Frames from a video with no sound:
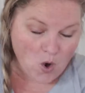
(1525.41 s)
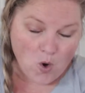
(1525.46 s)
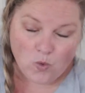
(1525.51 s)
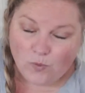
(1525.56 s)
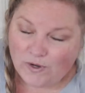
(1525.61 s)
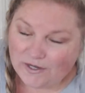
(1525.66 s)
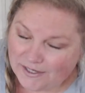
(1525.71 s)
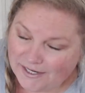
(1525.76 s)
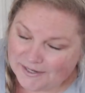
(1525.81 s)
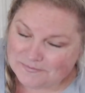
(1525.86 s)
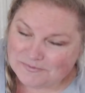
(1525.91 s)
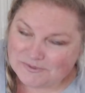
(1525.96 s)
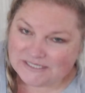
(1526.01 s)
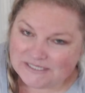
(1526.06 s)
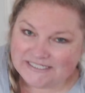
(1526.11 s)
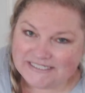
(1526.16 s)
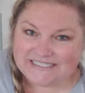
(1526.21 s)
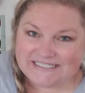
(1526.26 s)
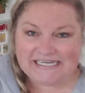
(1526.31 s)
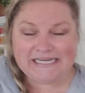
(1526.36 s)
where I'm going
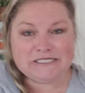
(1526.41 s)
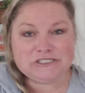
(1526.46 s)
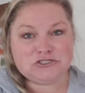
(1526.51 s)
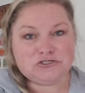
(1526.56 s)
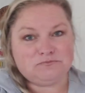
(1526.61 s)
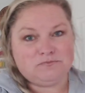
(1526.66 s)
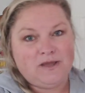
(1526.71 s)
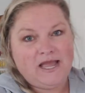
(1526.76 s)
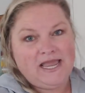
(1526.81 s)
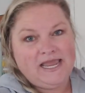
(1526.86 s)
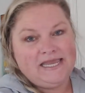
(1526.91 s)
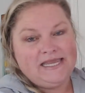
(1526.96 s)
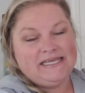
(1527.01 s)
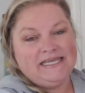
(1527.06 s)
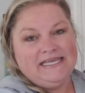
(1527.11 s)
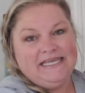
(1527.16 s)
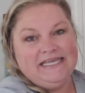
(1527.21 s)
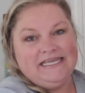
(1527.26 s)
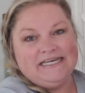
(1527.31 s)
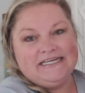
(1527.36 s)
to teach my
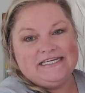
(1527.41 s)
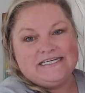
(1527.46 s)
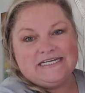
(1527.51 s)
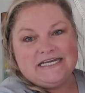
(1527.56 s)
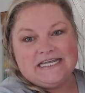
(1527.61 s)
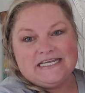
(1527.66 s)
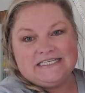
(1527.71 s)
hidden